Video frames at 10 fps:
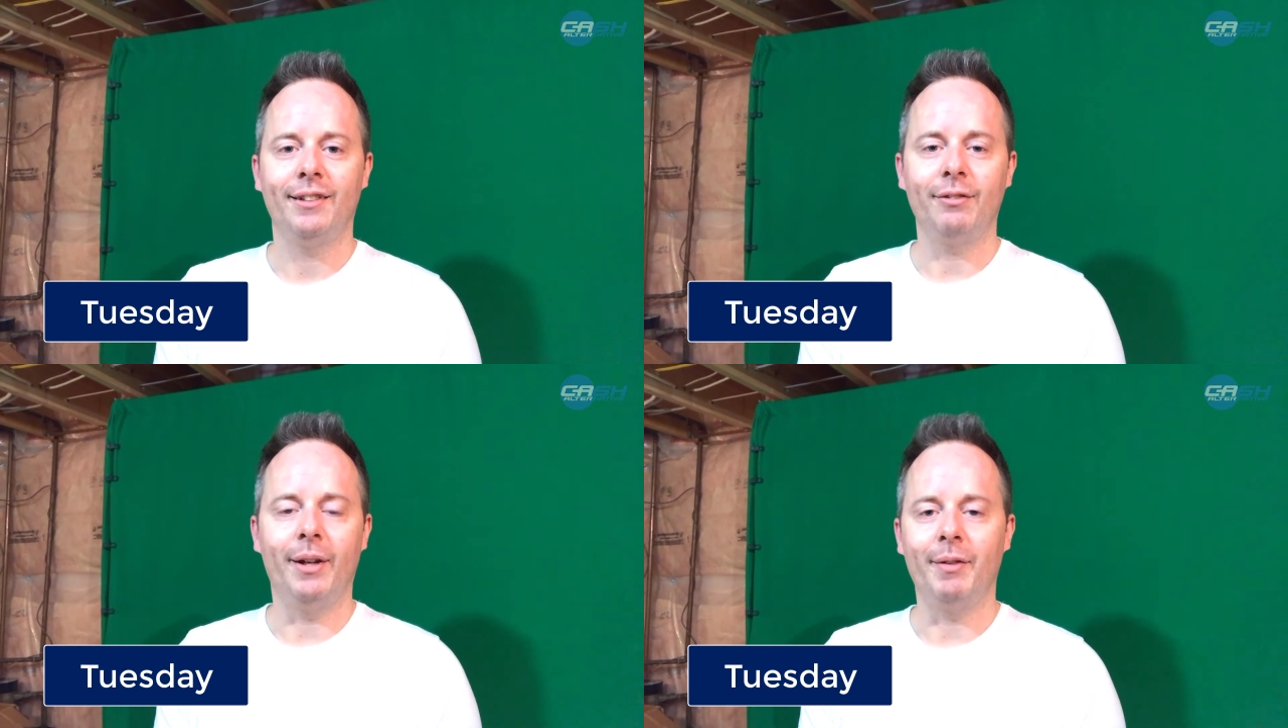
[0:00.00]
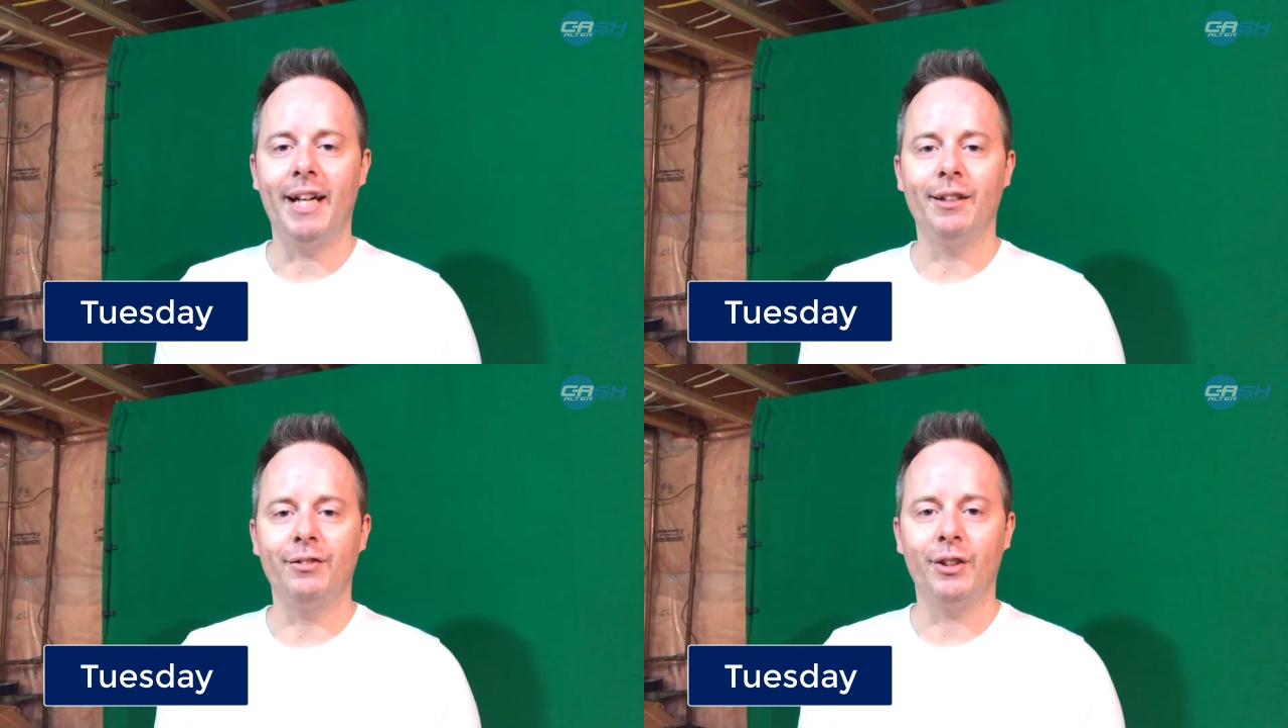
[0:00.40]

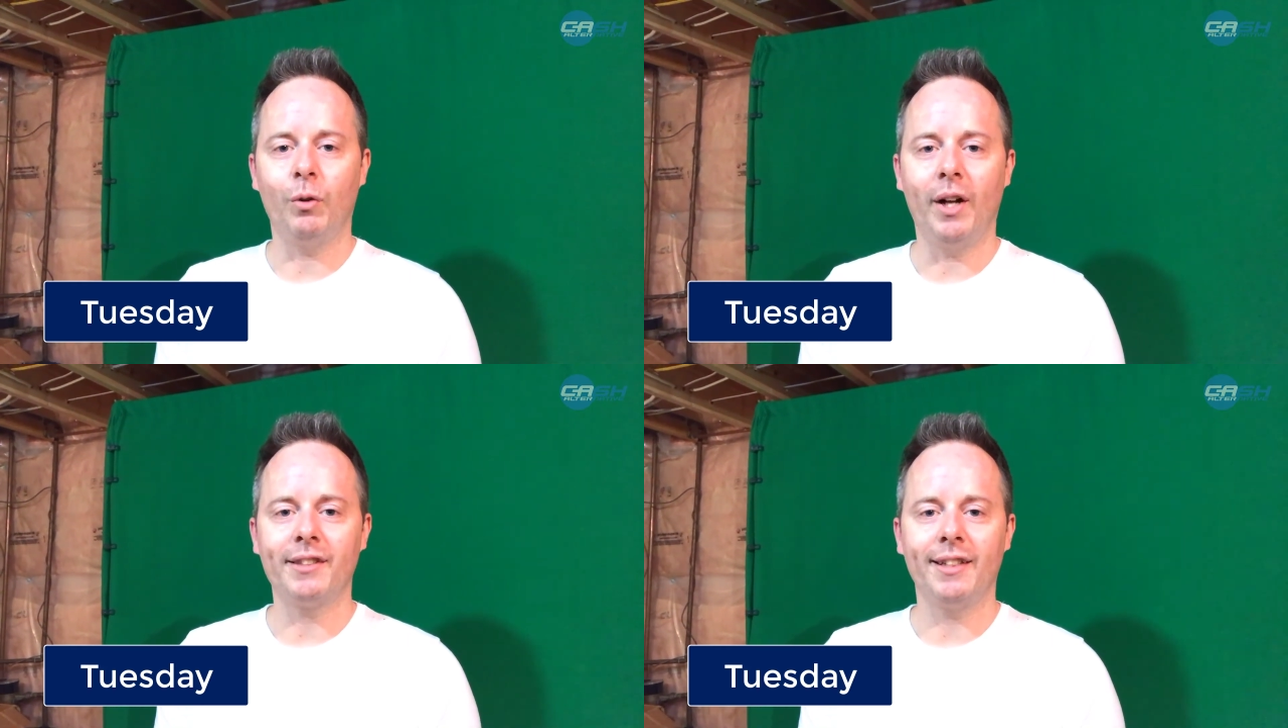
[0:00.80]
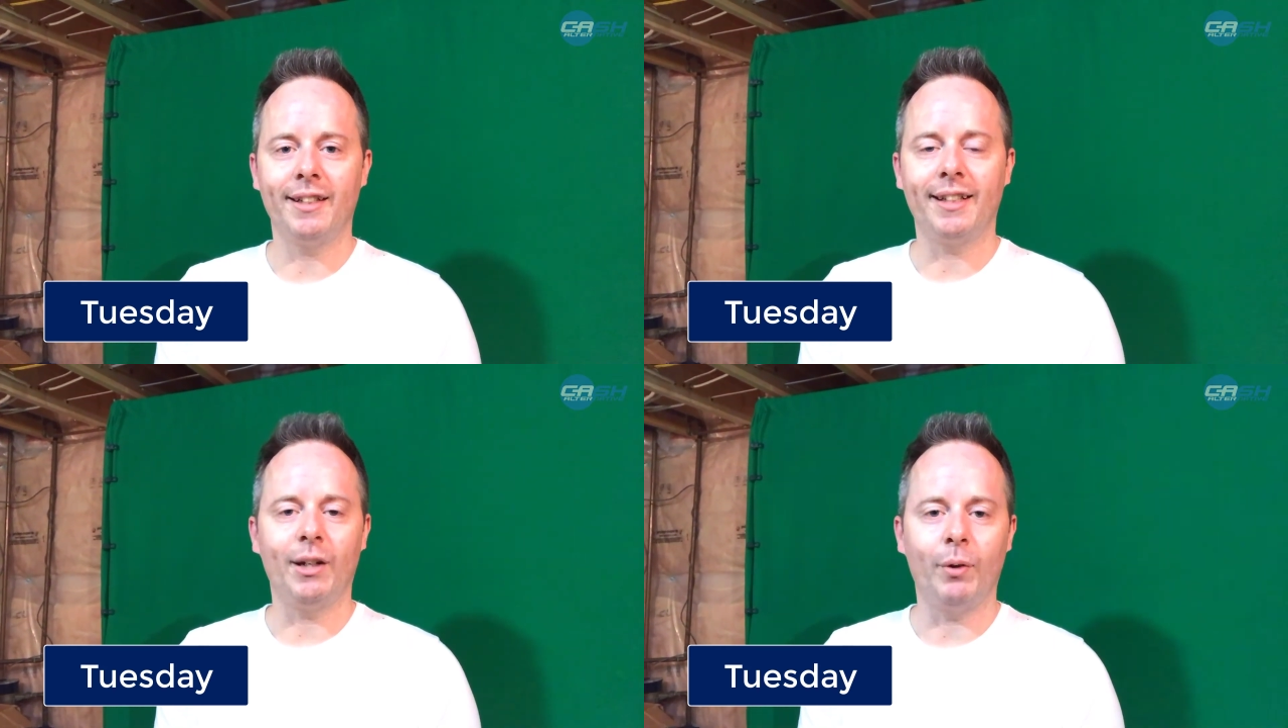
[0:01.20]
Amanda, if you're watching,
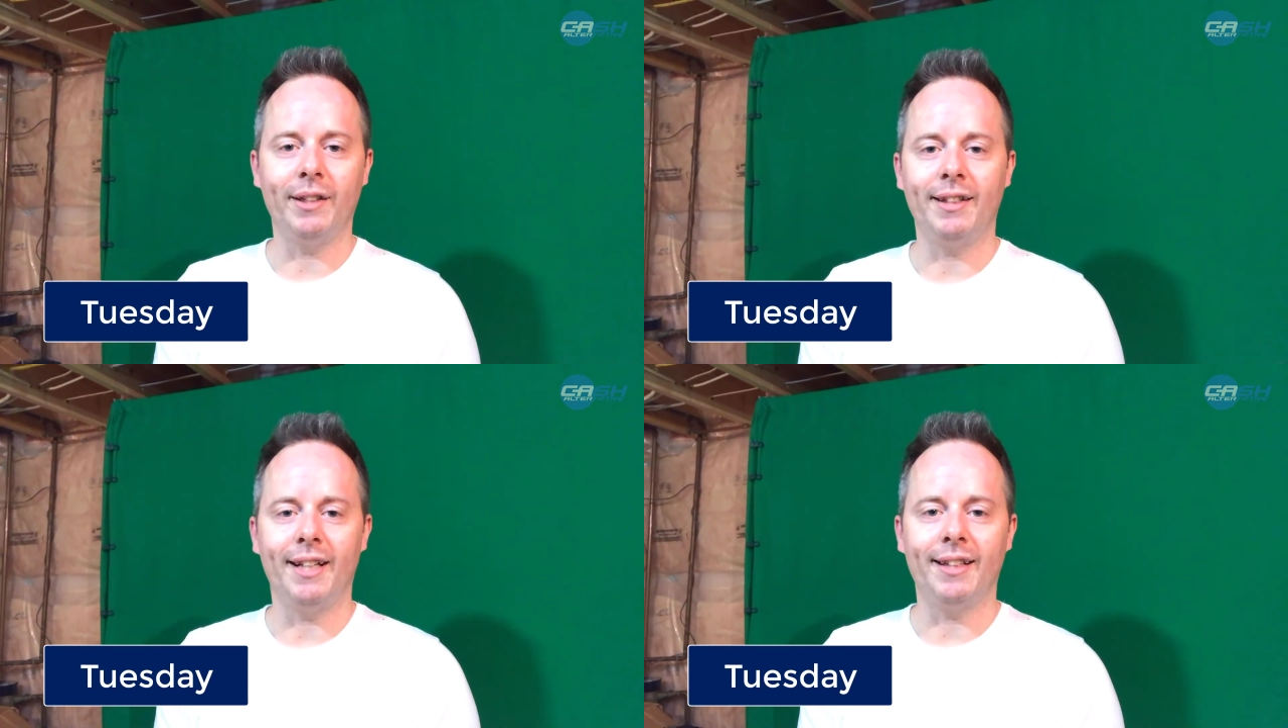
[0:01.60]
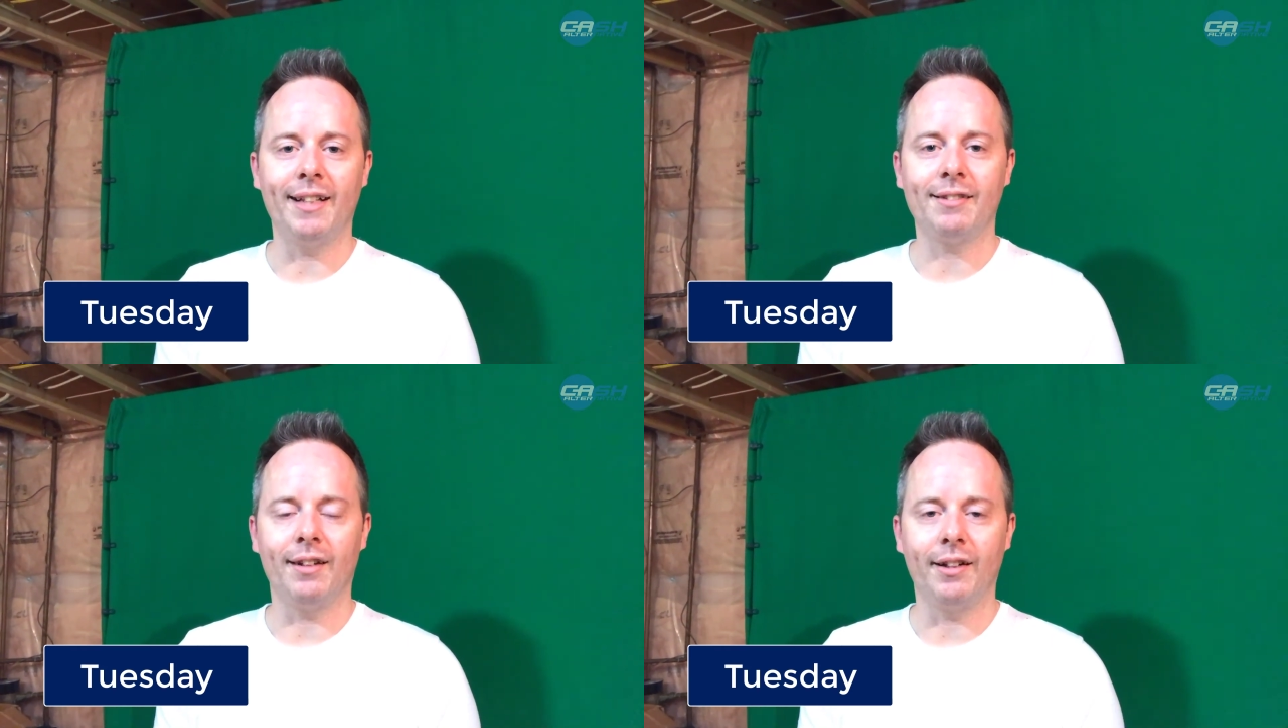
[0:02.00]
I can't wait to get
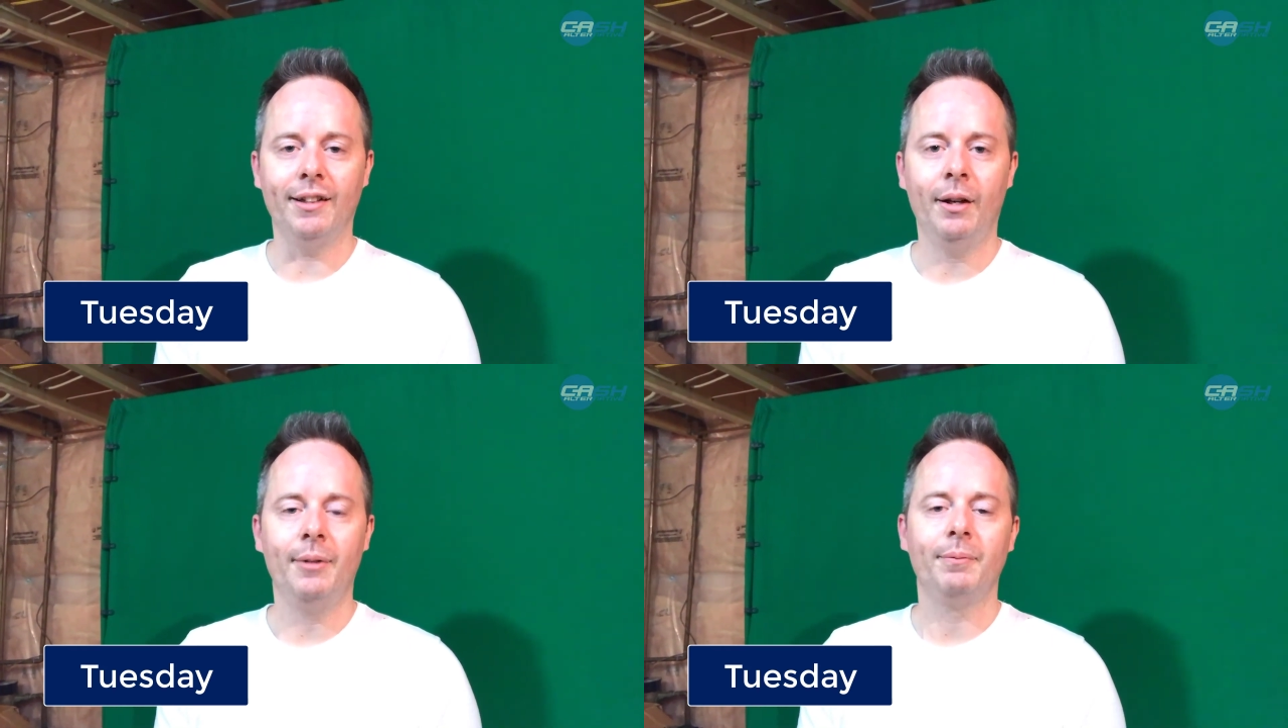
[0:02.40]
that started.